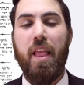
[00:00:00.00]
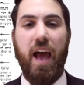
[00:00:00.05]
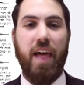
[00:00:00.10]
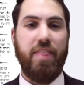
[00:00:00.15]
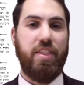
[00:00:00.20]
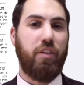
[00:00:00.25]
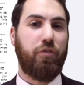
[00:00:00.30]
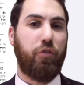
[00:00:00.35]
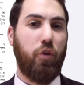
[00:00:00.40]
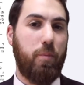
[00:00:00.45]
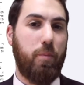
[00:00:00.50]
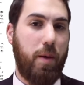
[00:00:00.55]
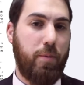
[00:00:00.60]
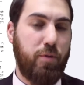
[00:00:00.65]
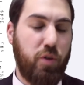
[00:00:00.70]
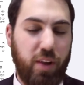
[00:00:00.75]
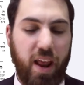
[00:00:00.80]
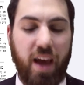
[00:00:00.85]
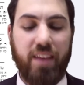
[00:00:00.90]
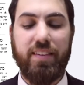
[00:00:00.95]
and therefore maybe
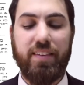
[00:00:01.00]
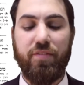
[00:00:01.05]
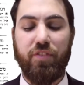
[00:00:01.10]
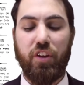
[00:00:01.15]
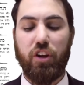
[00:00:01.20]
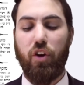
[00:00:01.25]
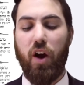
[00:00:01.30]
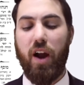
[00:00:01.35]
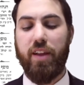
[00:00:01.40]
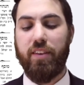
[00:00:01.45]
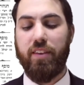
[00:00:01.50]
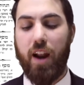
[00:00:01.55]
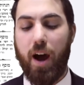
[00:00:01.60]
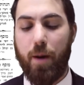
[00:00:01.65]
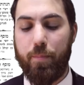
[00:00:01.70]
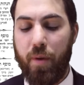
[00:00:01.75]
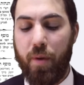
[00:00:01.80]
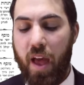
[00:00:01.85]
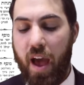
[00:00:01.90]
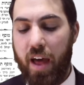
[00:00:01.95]
you'd have to grind it
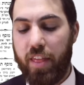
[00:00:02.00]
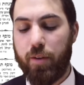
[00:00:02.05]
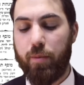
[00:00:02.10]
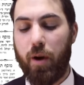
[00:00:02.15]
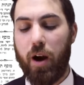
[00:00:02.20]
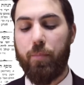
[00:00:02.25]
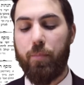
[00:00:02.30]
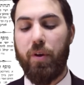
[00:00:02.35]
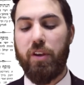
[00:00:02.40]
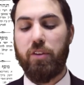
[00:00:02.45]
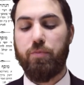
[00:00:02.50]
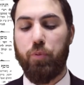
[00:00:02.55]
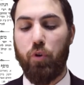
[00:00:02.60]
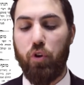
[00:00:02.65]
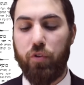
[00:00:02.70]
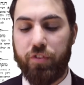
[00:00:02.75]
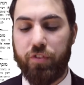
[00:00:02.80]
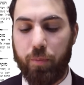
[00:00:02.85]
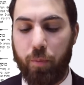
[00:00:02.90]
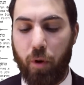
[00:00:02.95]
up. I think Gemara brings
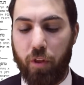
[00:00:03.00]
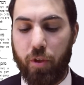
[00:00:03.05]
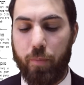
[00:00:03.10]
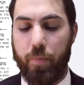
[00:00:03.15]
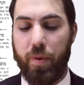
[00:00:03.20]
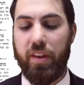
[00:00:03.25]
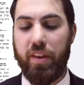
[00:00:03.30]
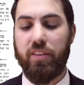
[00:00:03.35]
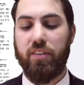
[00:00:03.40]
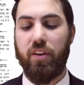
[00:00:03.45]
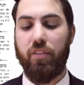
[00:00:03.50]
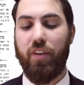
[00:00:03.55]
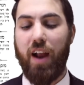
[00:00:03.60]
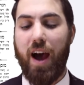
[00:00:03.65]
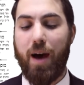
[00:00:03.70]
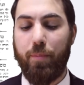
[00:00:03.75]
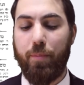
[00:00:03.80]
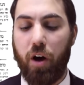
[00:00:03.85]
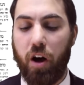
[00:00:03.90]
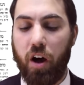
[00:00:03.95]
proofs to both opinions of
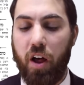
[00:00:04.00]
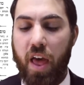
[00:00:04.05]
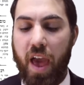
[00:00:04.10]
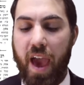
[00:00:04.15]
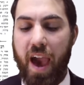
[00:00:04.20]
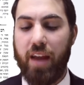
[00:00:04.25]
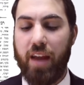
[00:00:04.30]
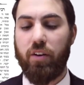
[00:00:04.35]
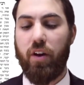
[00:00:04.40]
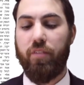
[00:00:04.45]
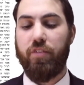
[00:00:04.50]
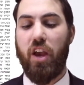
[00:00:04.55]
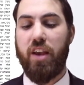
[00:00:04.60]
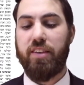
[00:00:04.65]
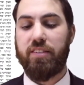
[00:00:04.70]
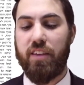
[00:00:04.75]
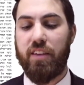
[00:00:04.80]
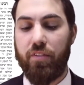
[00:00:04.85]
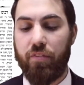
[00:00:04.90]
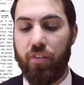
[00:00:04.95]
Rabbah and Rav
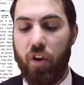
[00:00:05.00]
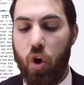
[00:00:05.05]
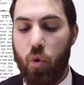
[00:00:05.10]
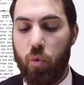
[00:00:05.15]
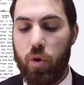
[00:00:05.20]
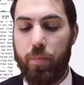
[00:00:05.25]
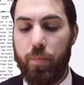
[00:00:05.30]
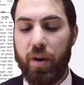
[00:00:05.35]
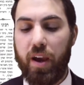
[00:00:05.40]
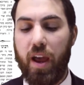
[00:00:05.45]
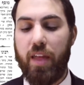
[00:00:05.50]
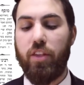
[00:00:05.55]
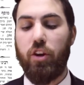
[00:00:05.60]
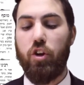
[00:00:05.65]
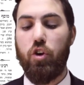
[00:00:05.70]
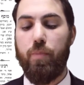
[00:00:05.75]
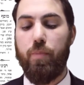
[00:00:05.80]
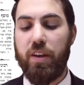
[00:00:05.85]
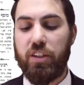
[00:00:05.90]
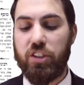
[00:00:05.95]
Yosef. We begin the
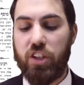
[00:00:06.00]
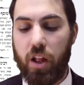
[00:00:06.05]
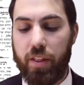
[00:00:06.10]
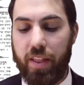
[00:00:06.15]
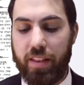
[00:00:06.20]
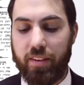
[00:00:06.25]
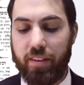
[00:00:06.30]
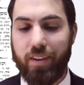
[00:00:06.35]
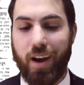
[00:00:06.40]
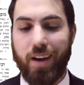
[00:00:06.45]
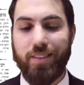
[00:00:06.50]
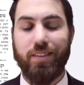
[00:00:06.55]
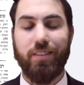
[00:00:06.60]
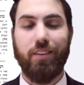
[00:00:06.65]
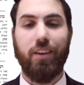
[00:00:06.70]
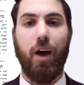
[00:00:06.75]
new Mishnah that discusses